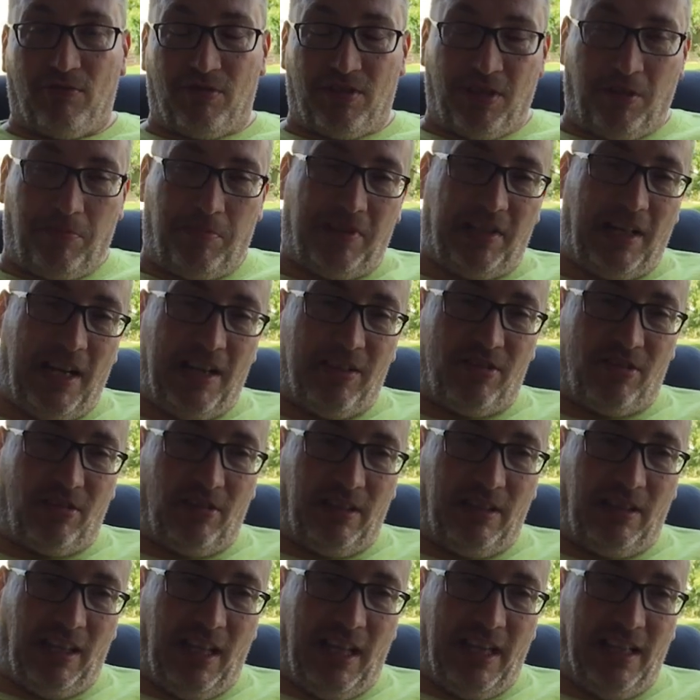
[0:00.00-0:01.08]
are substantially
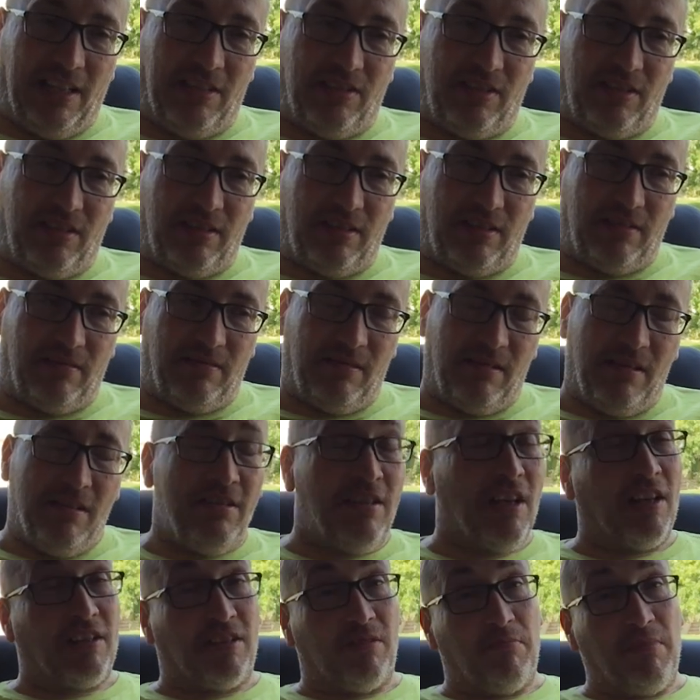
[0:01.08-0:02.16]
less.
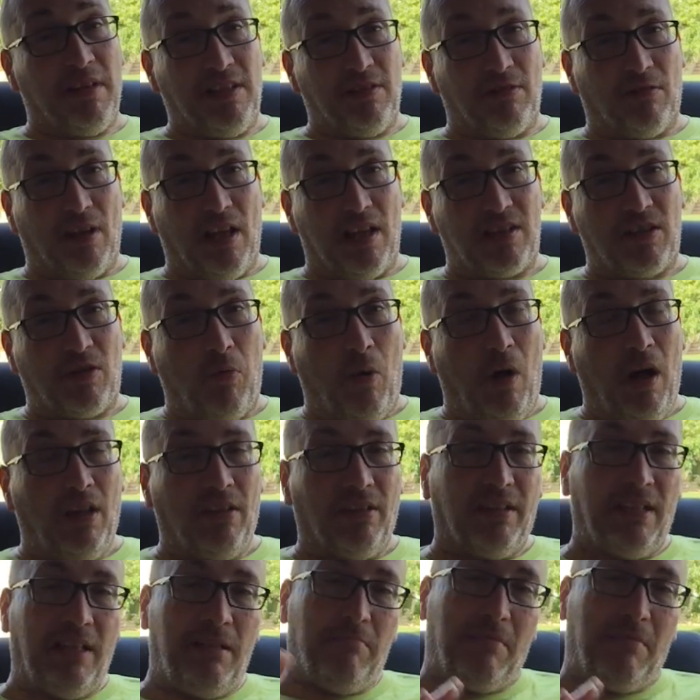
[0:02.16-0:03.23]
Doesn't mean they're less quality.